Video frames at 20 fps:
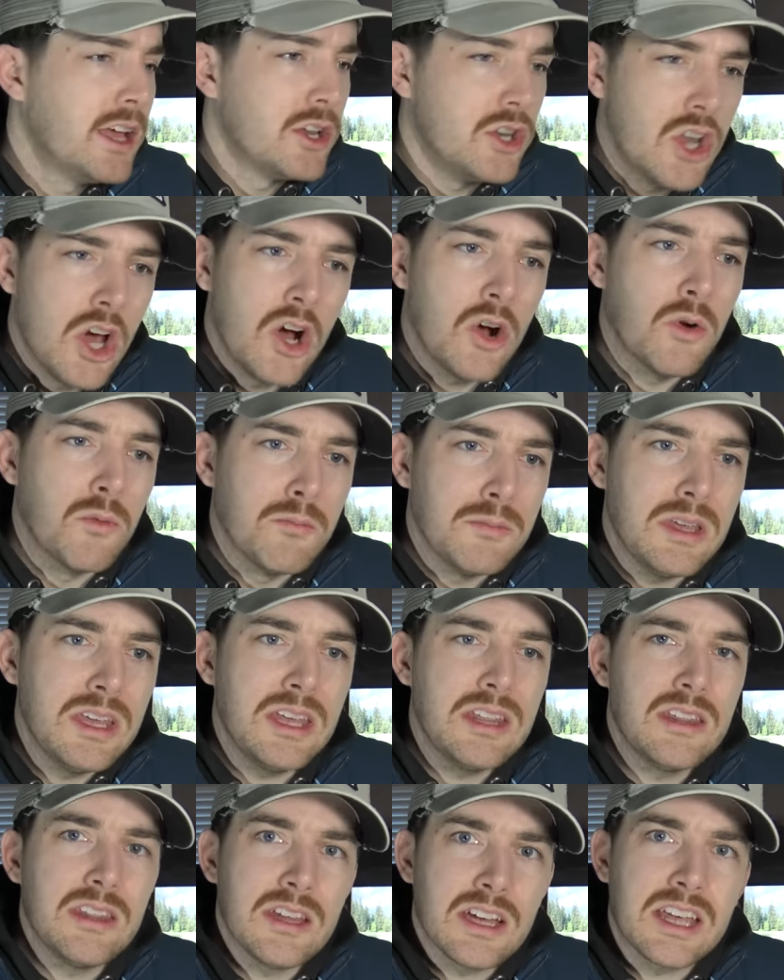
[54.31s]
No,
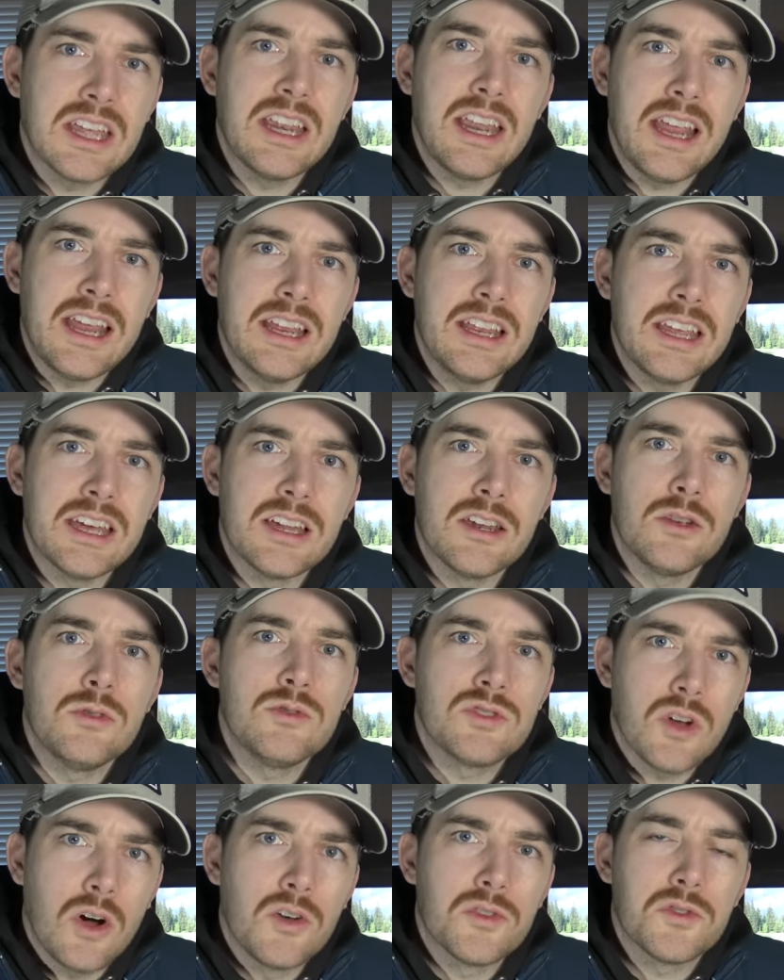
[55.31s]
me, the Canadian
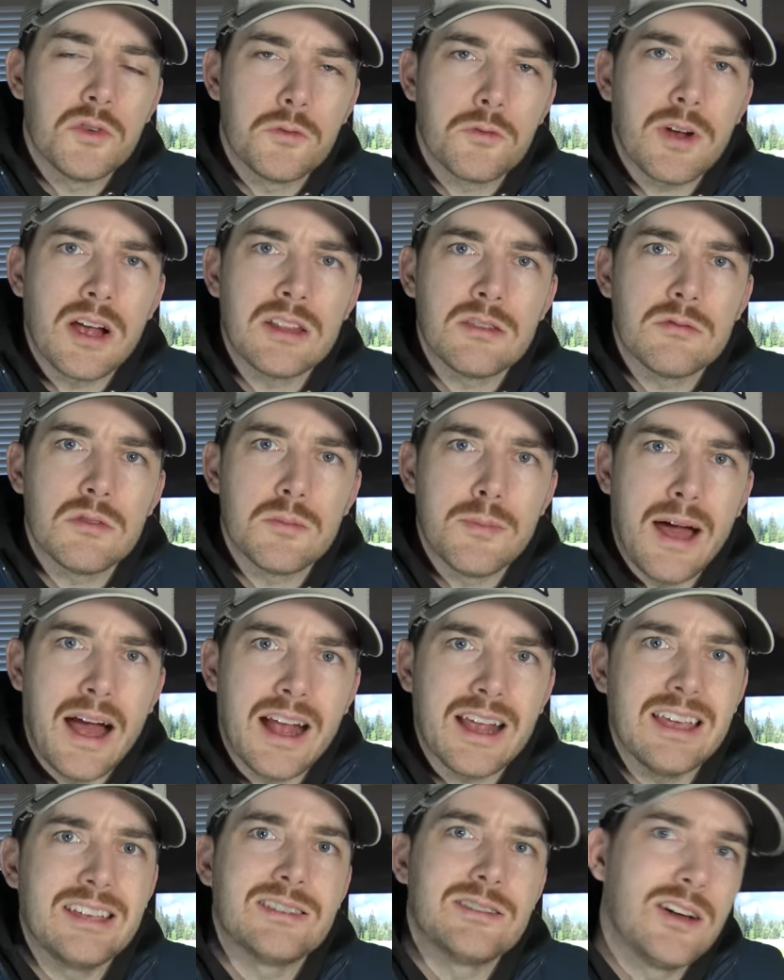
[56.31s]
who's also friends with
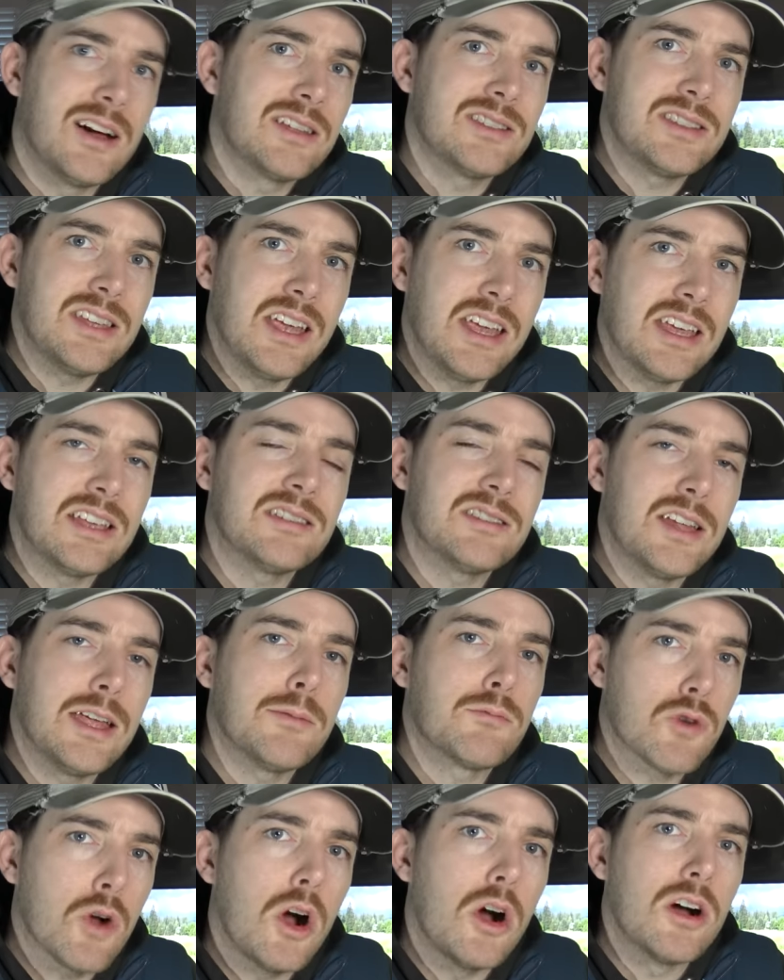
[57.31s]
Mac, is not saying his
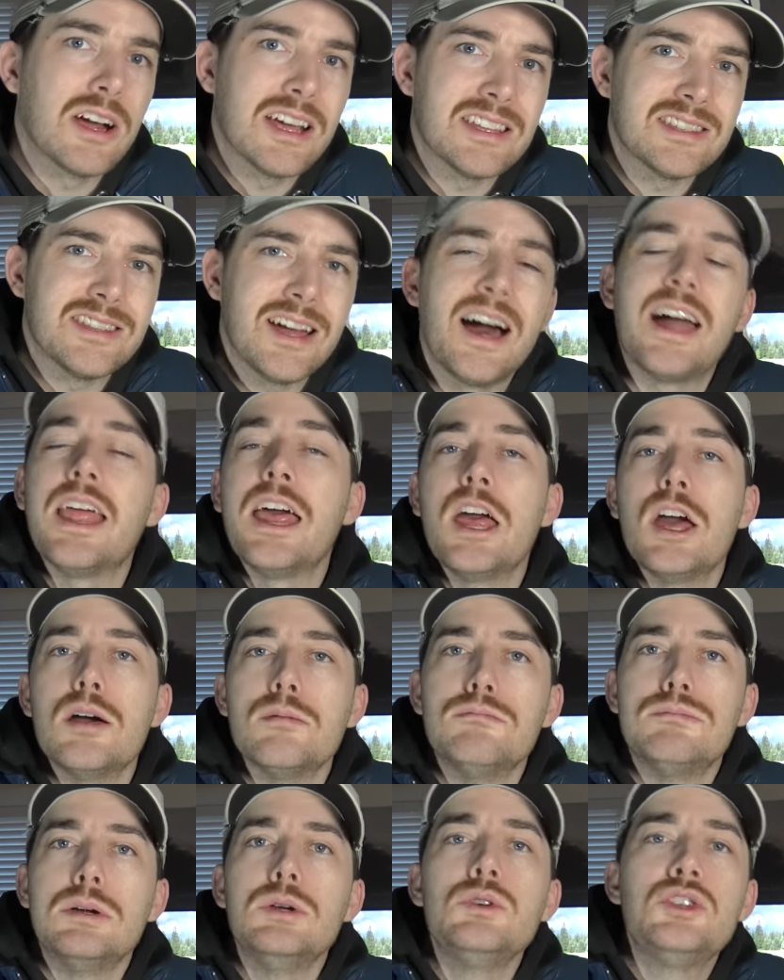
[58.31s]
name wrong. It's not
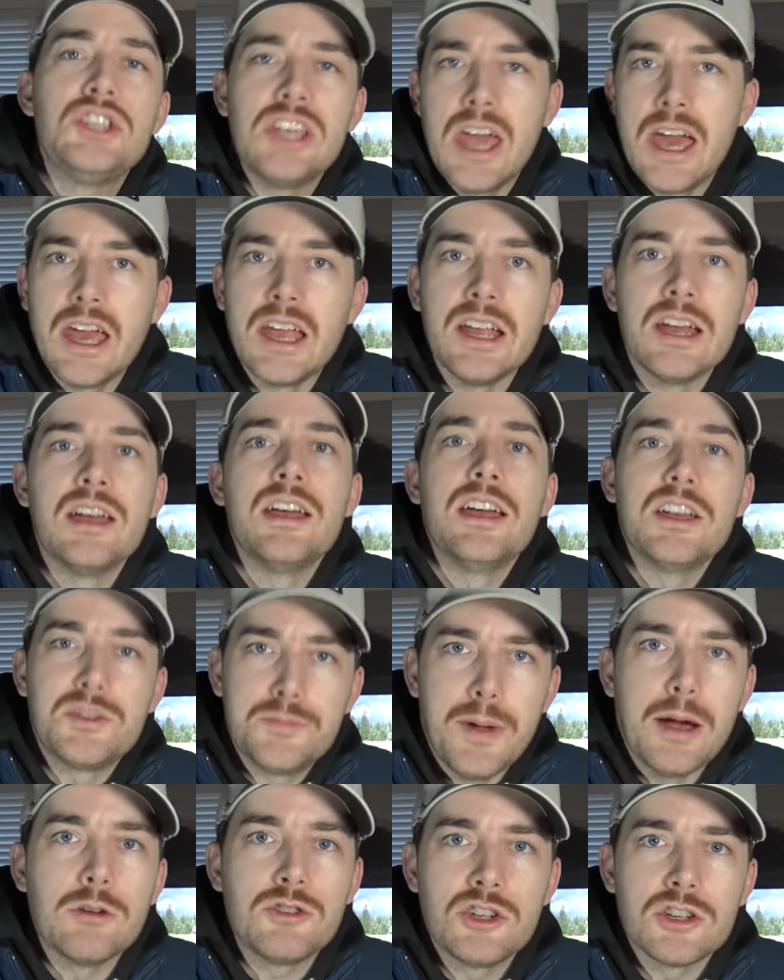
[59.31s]
Boucher, it's
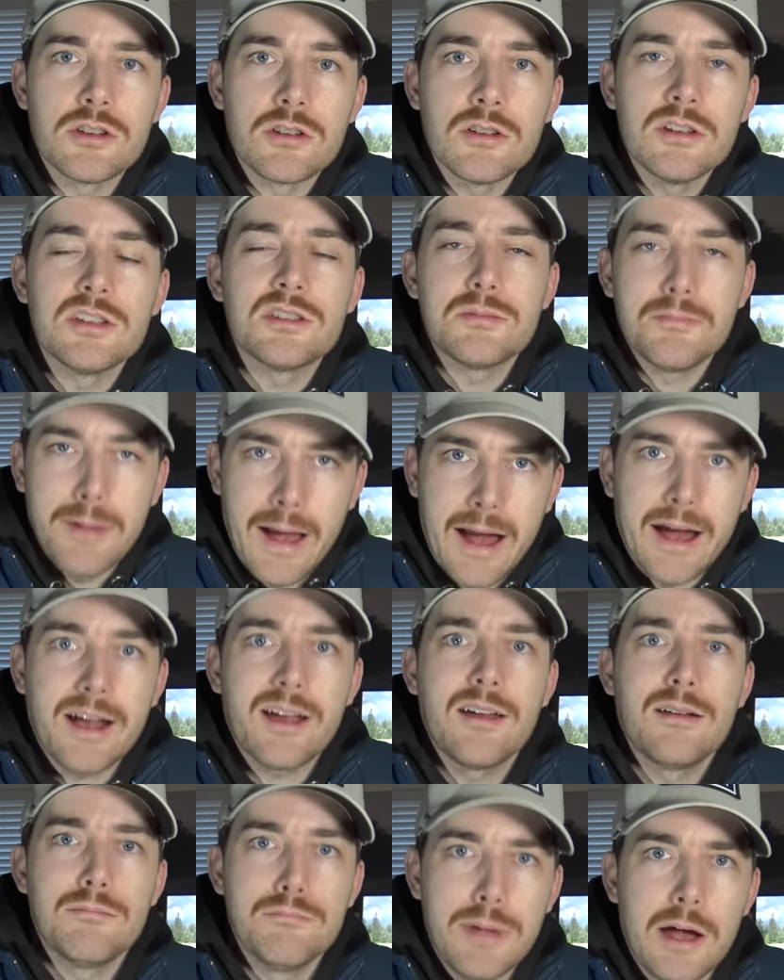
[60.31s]
Boucher. It's Mac
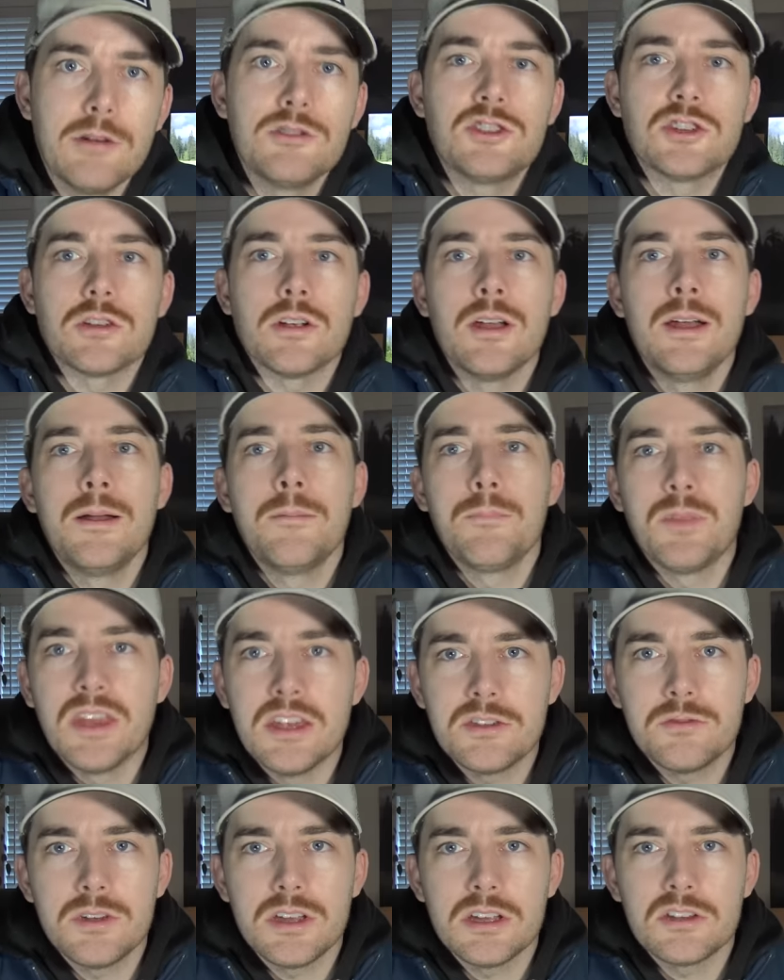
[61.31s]
Boucher.
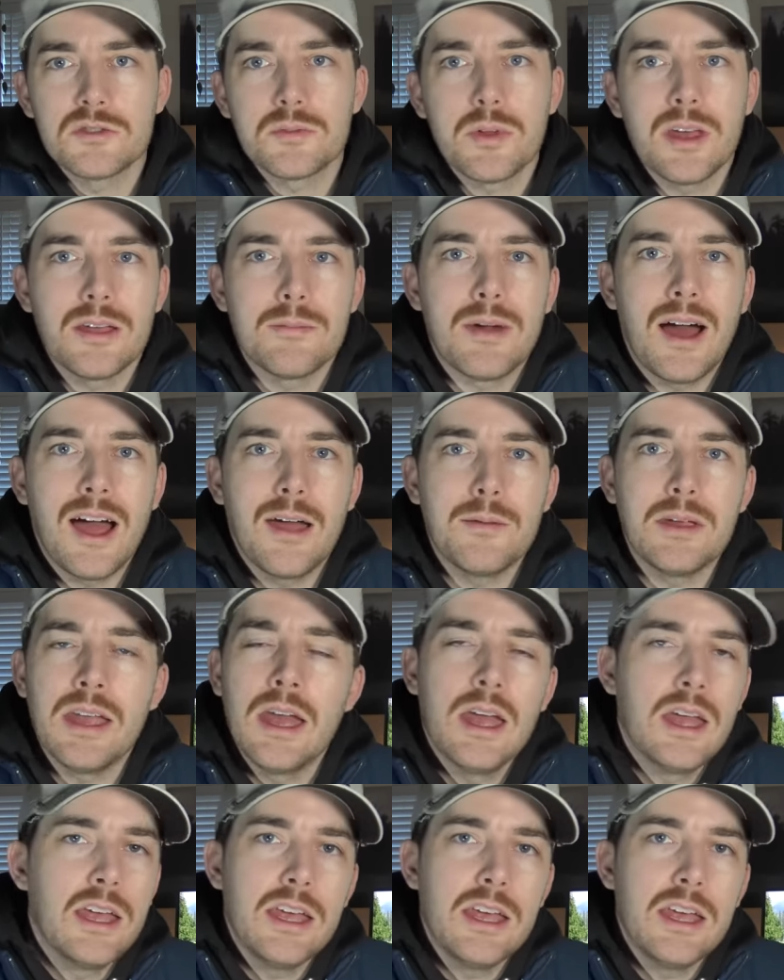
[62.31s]
His video is playing behind me.